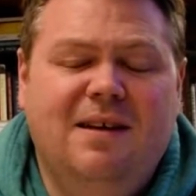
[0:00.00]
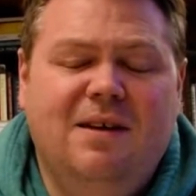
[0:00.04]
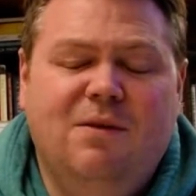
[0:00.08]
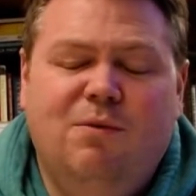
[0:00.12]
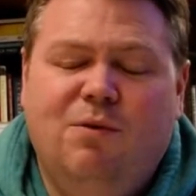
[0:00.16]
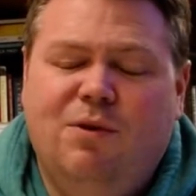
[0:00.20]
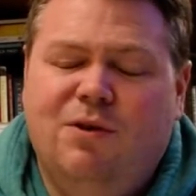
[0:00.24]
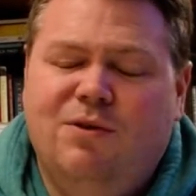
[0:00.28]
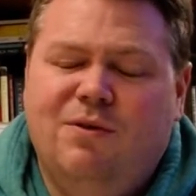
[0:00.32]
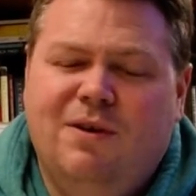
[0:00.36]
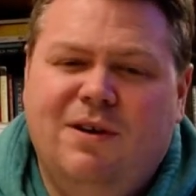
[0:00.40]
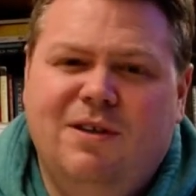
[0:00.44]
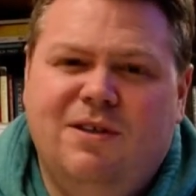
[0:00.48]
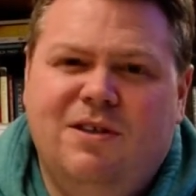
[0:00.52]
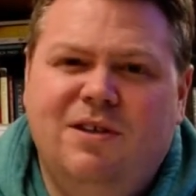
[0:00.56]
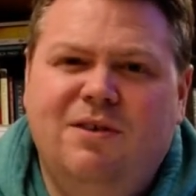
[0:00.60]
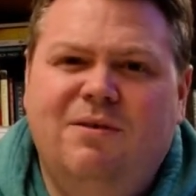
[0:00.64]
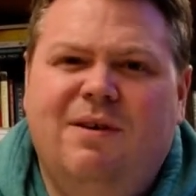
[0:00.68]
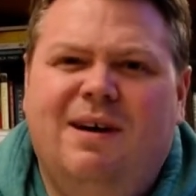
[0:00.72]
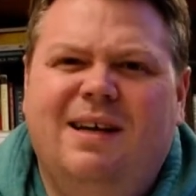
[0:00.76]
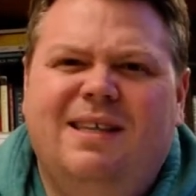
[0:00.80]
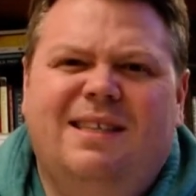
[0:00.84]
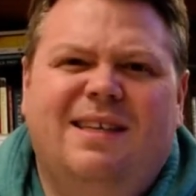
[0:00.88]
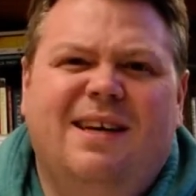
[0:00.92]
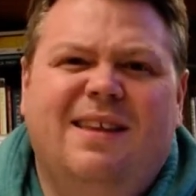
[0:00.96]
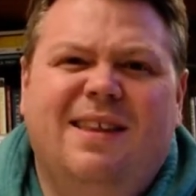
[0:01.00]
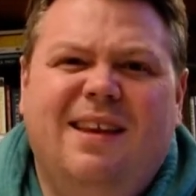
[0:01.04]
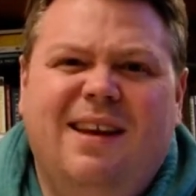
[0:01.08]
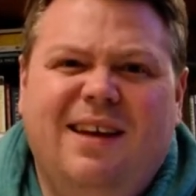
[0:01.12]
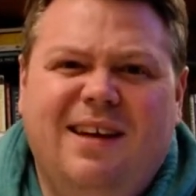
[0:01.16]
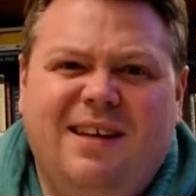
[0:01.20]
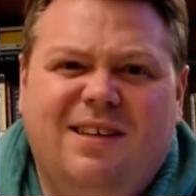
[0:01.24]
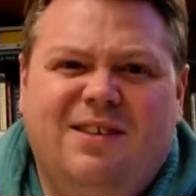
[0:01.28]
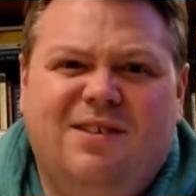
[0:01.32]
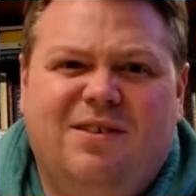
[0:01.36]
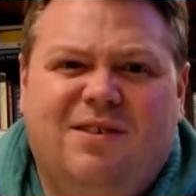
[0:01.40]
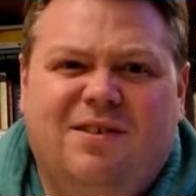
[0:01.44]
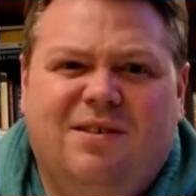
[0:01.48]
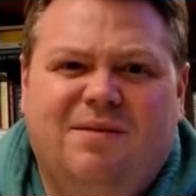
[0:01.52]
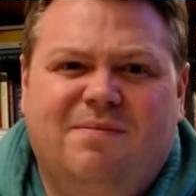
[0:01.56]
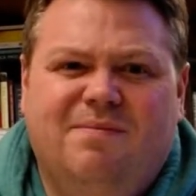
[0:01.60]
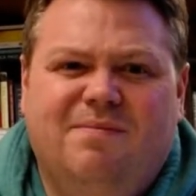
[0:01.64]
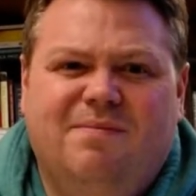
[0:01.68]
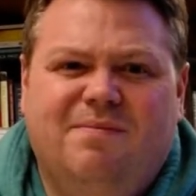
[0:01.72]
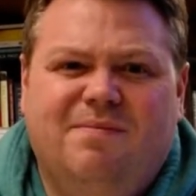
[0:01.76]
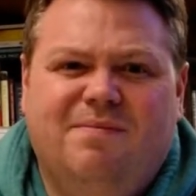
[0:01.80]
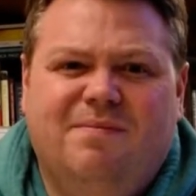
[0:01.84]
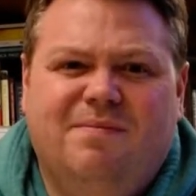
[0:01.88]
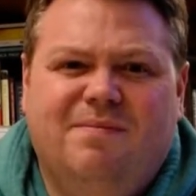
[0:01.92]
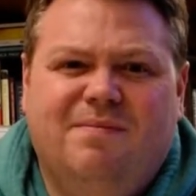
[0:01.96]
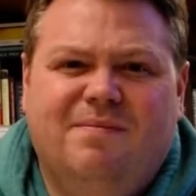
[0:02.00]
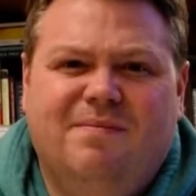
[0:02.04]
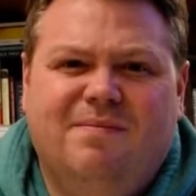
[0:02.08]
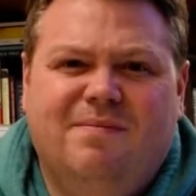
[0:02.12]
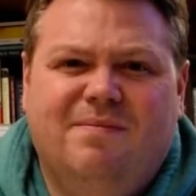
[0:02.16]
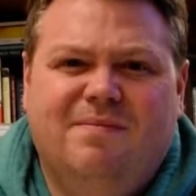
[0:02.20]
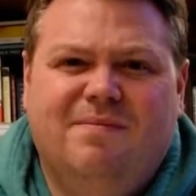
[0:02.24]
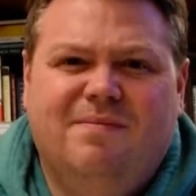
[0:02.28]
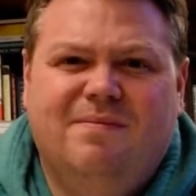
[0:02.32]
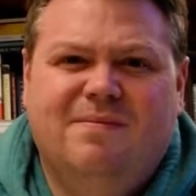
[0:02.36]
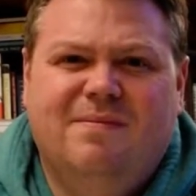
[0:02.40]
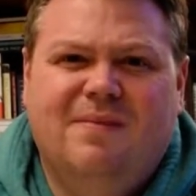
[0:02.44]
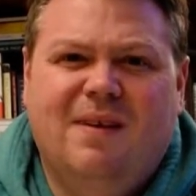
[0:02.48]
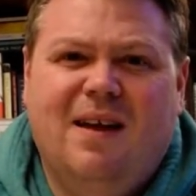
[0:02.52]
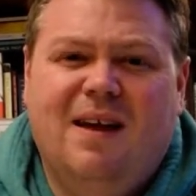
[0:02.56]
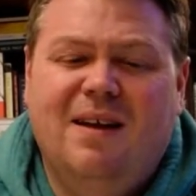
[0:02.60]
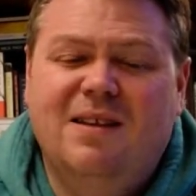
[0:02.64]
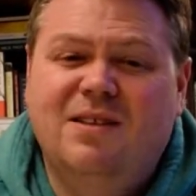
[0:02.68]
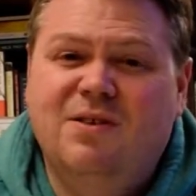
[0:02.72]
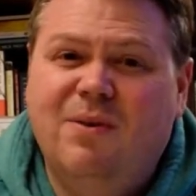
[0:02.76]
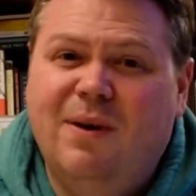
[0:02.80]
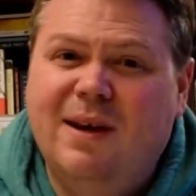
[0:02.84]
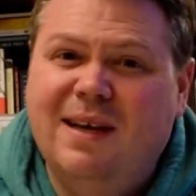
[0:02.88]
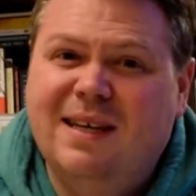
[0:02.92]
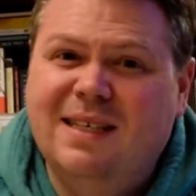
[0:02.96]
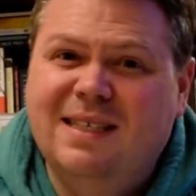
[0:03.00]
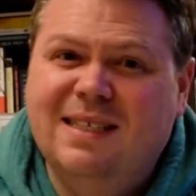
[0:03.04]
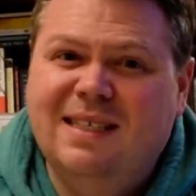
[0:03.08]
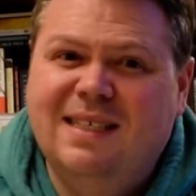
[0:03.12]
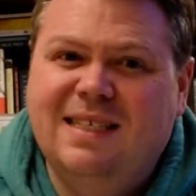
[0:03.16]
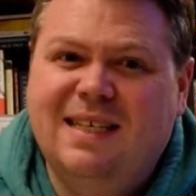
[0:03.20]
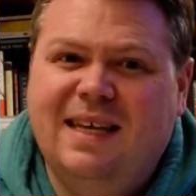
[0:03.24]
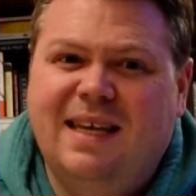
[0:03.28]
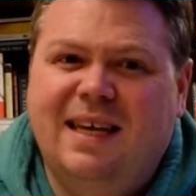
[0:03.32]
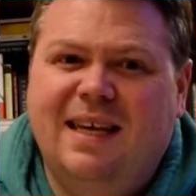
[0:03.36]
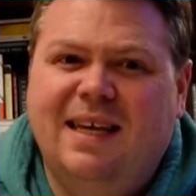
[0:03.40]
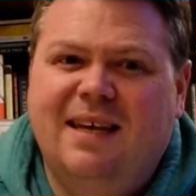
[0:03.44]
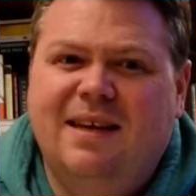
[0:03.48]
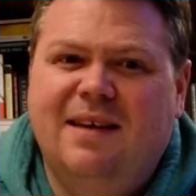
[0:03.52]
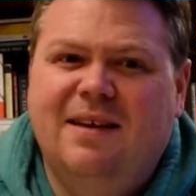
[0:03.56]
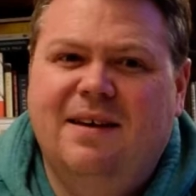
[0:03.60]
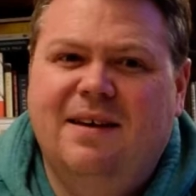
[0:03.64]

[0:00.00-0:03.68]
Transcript: What do? I turn the light on so I can see.